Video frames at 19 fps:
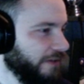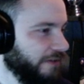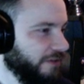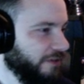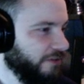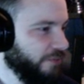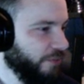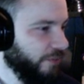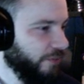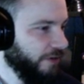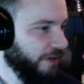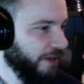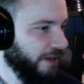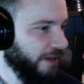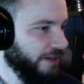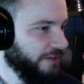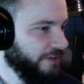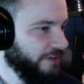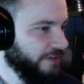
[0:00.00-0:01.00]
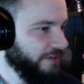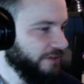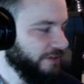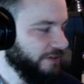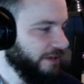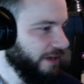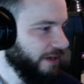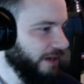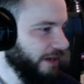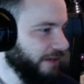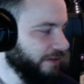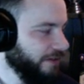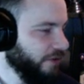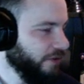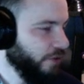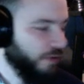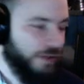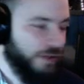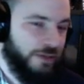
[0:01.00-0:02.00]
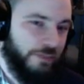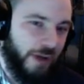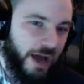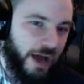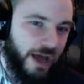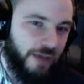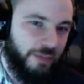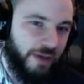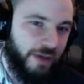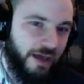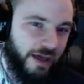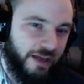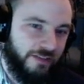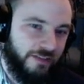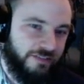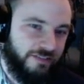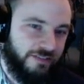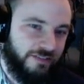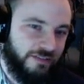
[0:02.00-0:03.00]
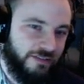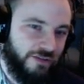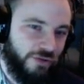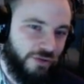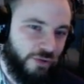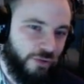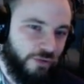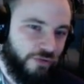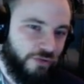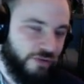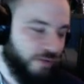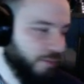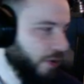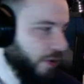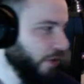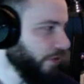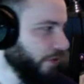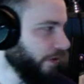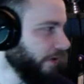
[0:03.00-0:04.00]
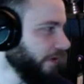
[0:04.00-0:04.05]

point, I, I totally bypassed the news component.